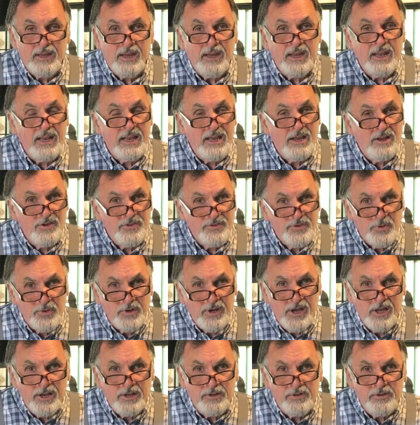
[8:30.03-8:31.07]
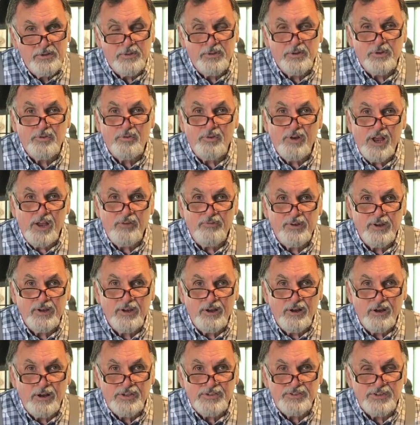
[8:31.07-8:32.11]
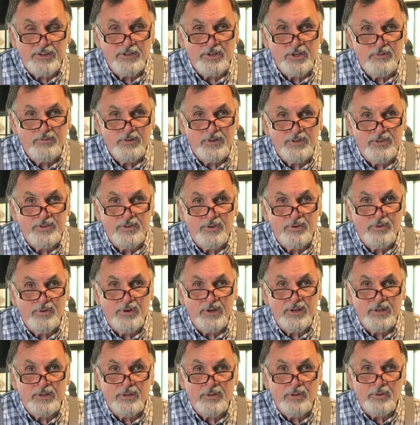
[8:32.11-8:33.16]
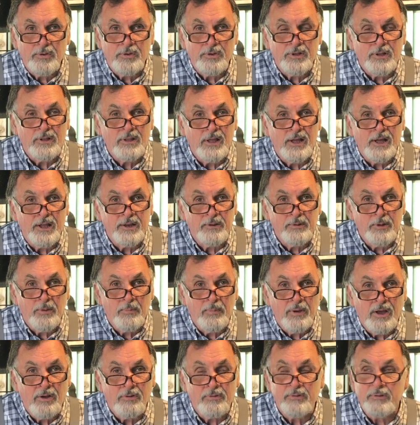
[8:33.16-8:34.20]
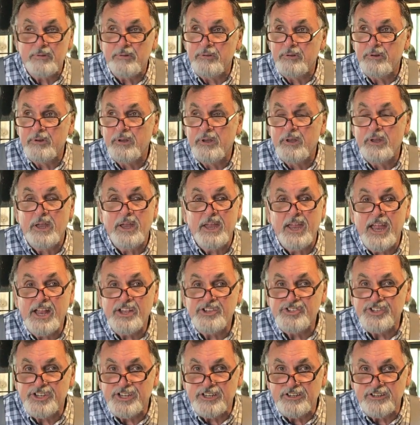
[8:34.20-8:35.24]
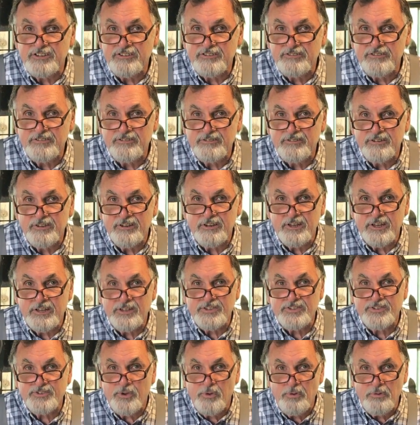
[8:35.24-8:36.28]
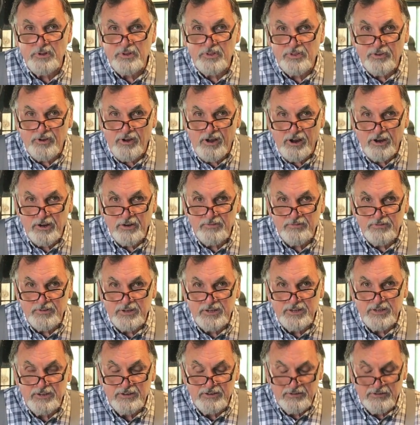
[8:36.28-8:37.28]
And I also got into the graphic arts end of it too, and learned a lot about etching and stone lithography.